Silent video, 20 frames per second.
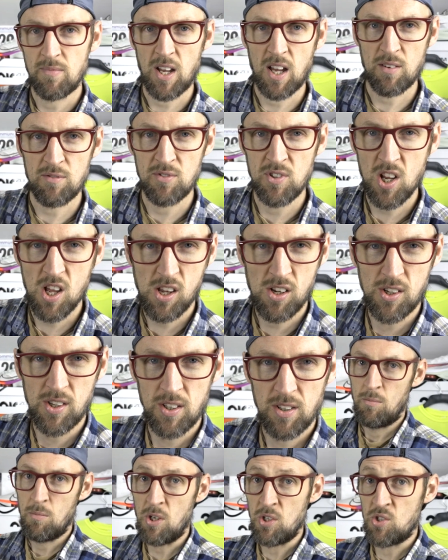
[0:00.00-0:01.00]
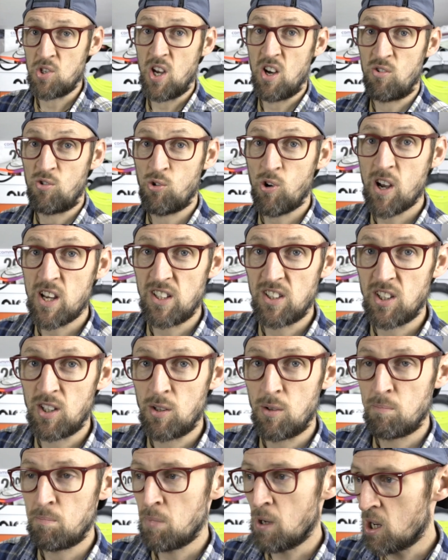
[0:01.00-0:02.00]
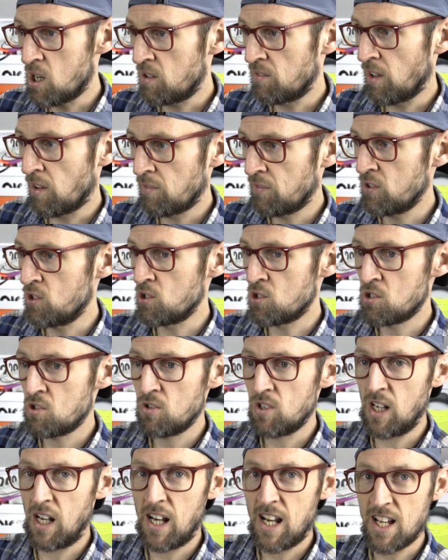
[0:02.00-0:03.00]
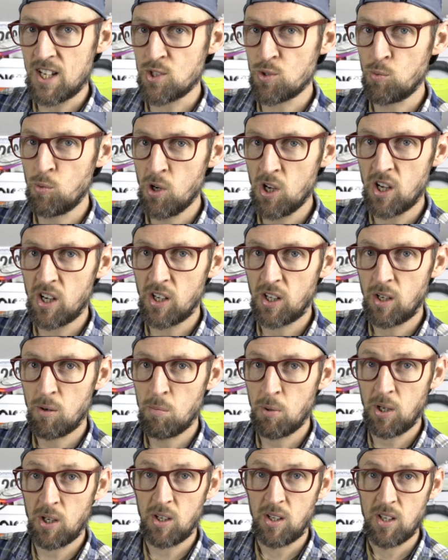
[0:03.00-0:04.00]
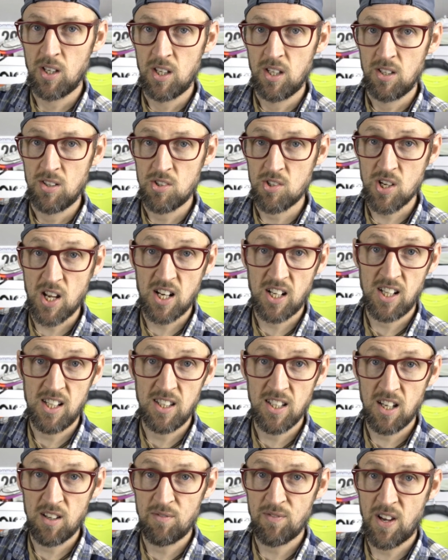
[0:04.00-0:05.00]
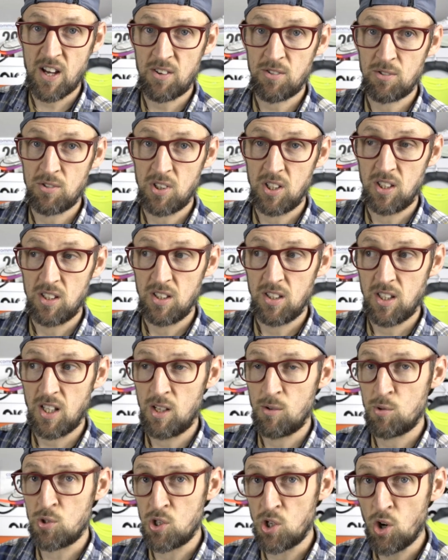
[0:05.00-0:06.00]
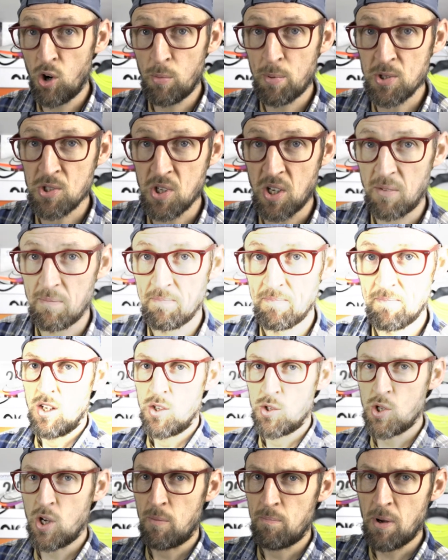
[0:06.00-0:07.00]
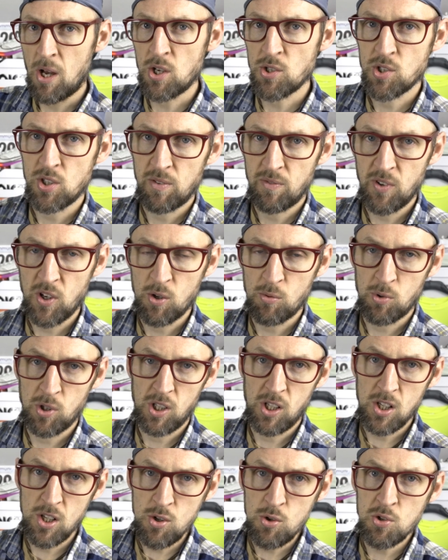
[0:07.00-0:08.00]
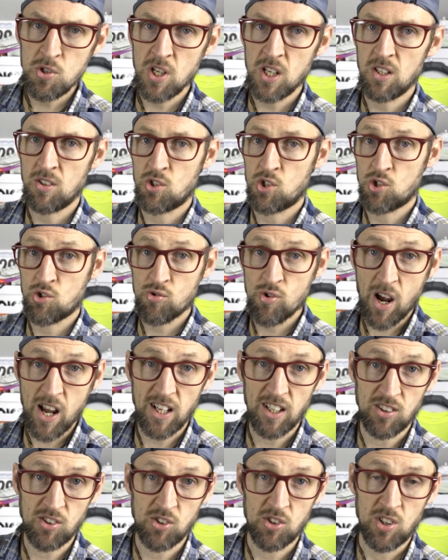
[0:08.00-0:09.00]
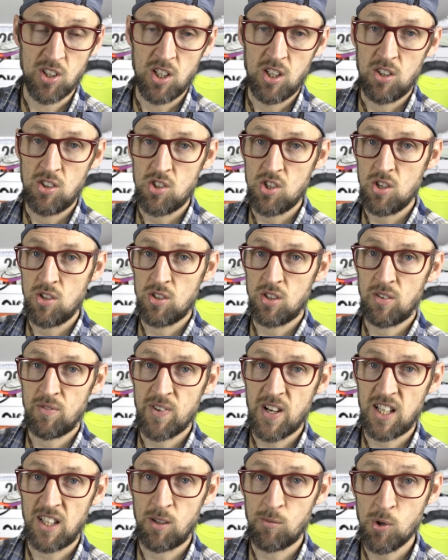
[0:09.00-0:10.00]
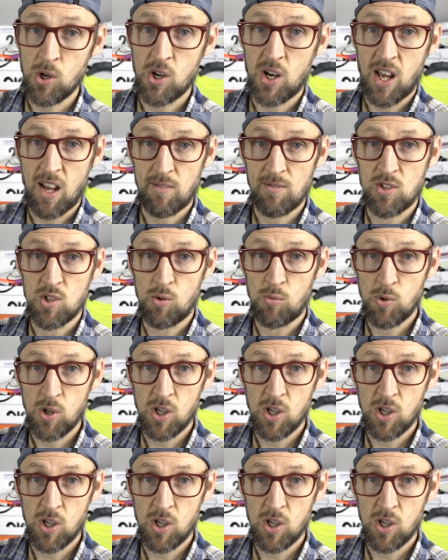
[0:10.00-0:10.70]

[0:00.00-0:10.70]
have none. Might sound great that part of our foot's doing less work, but sadly they found that it was the opposite. Certain parts of the foot were losing strength due to the fact they weren't having to